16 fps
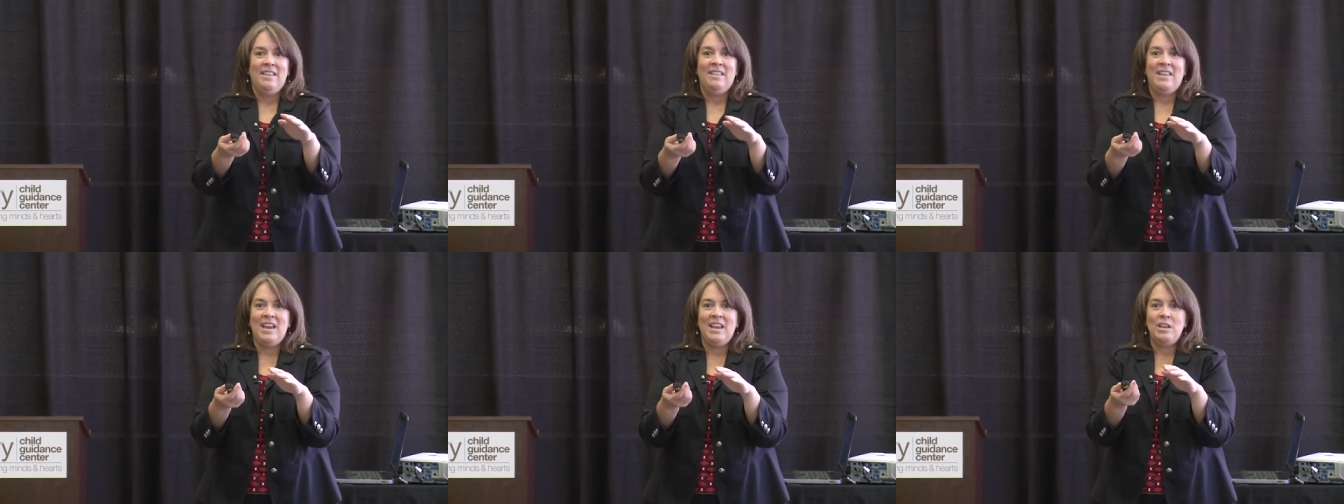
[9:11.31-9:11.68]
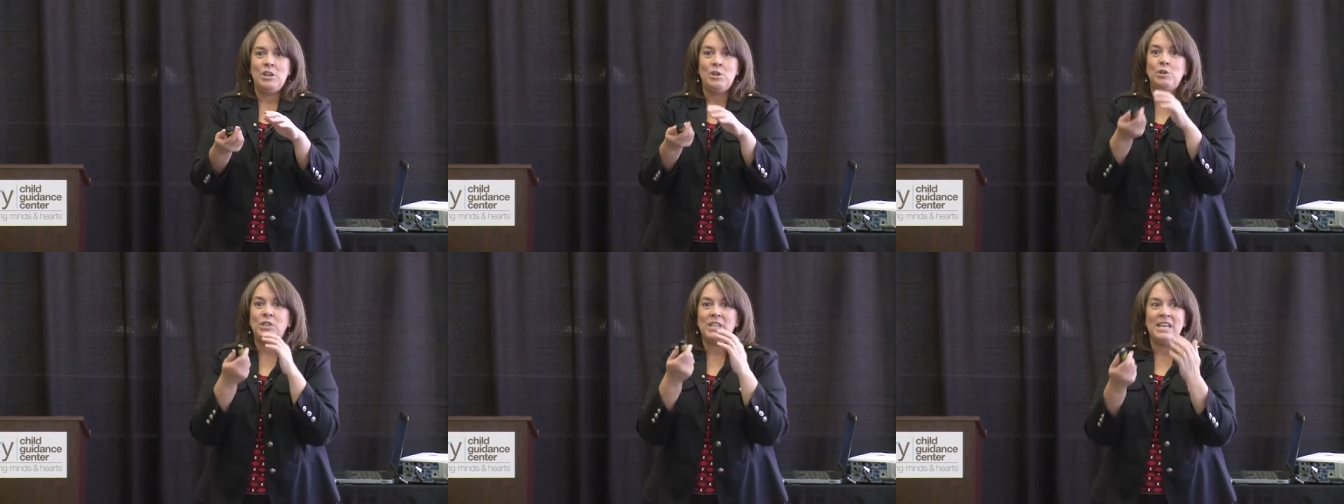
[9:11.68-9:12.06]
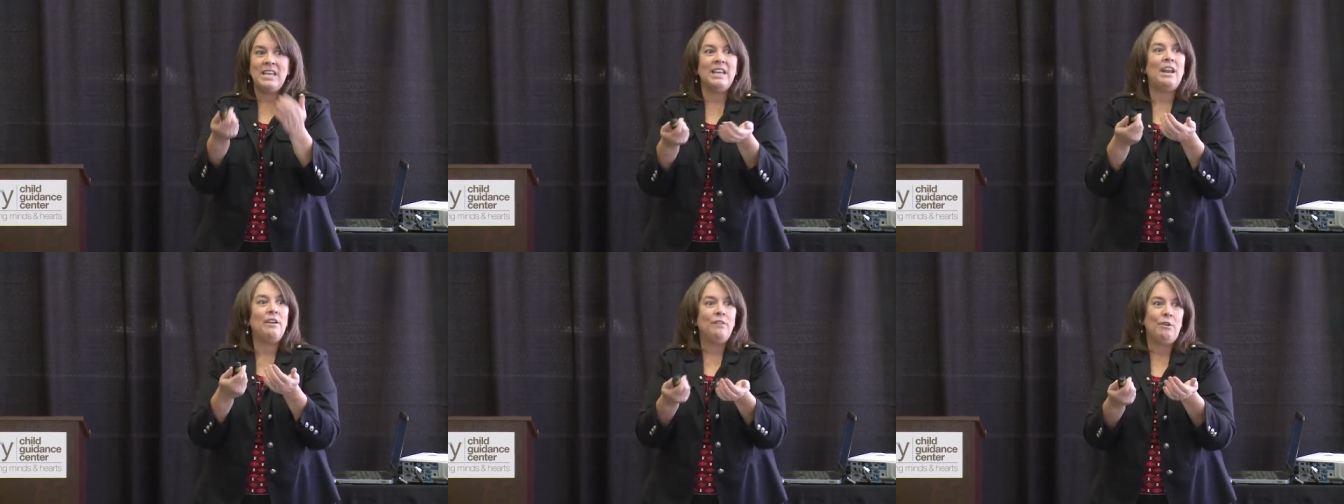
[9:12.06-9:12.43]
that you
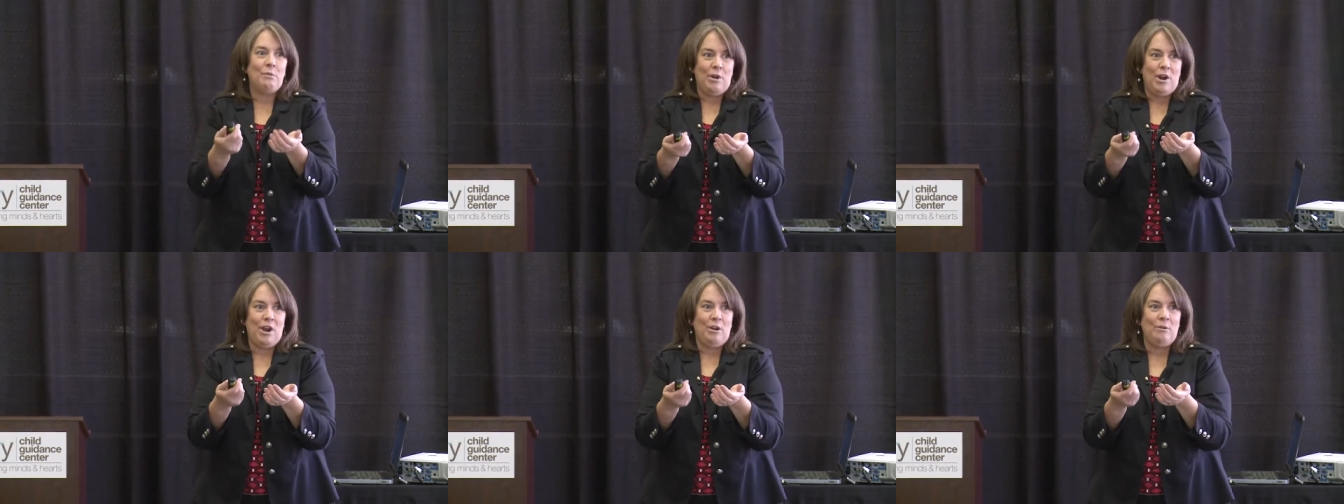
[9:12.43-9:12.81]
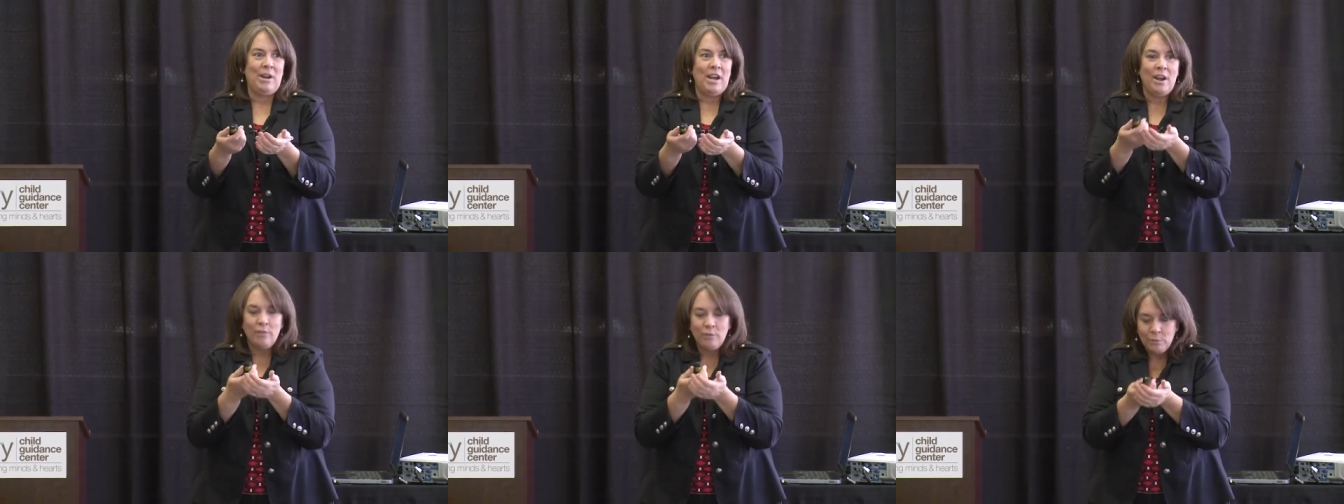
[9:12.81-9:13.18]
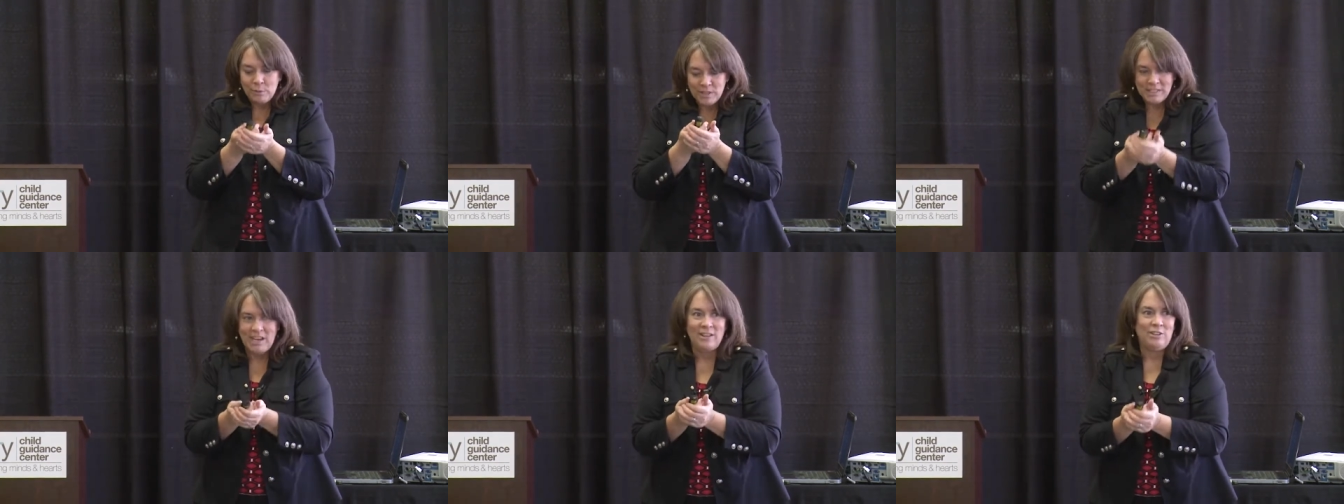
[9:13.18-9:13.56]
see it everywhere, right?
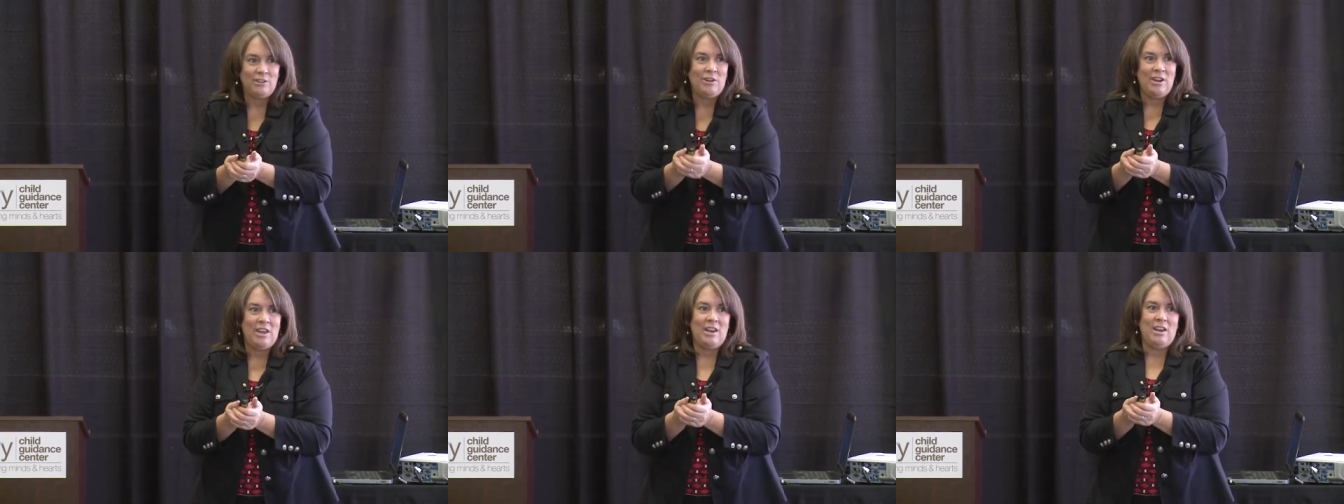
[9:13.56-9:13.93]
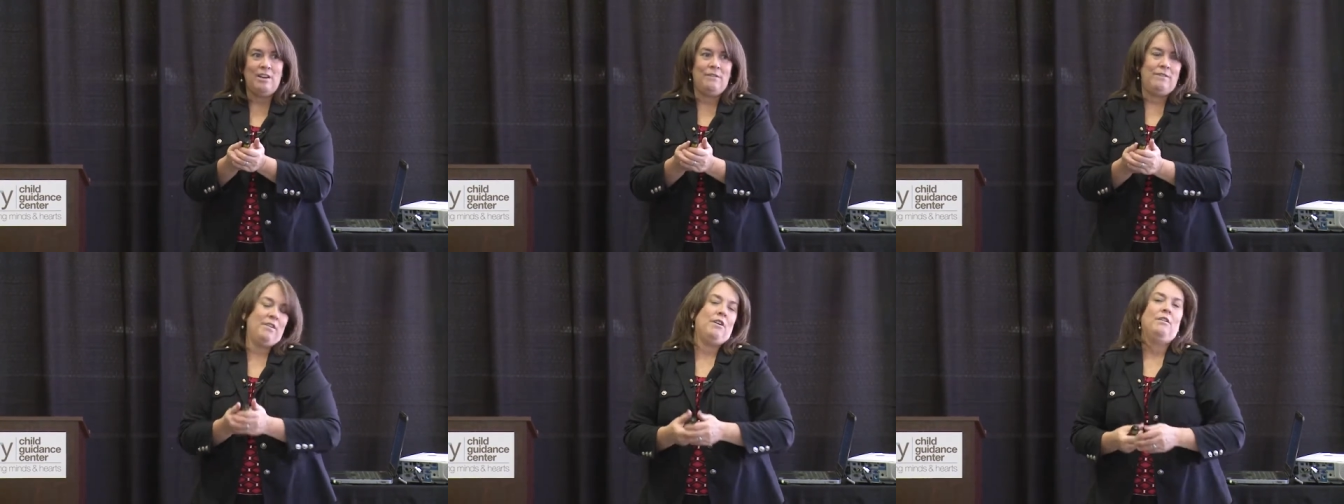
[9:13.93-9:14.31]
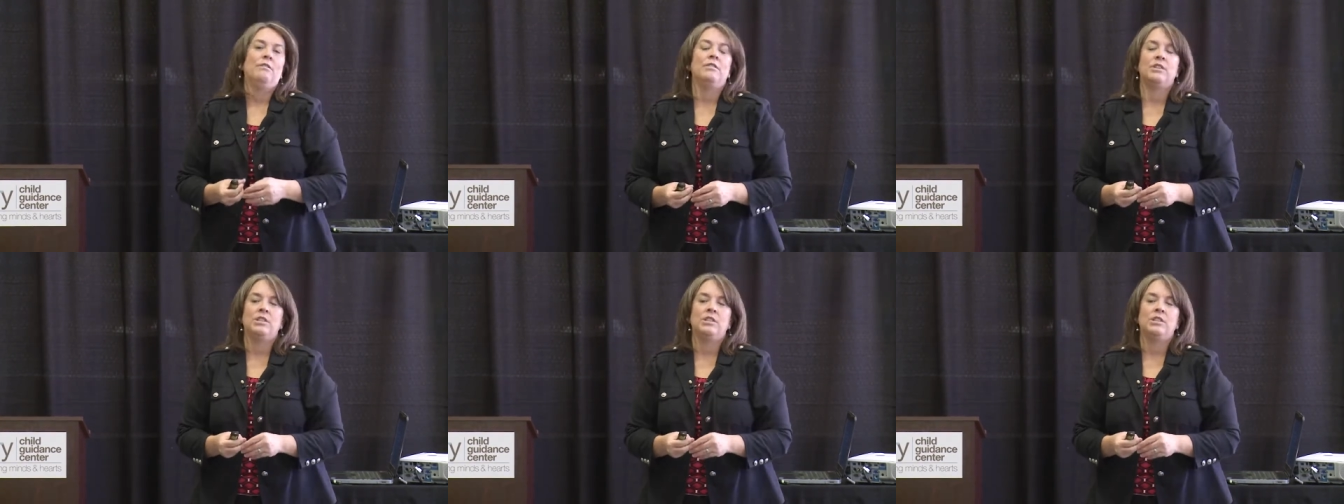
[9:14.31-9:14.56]
Everyone's got their head in a phone.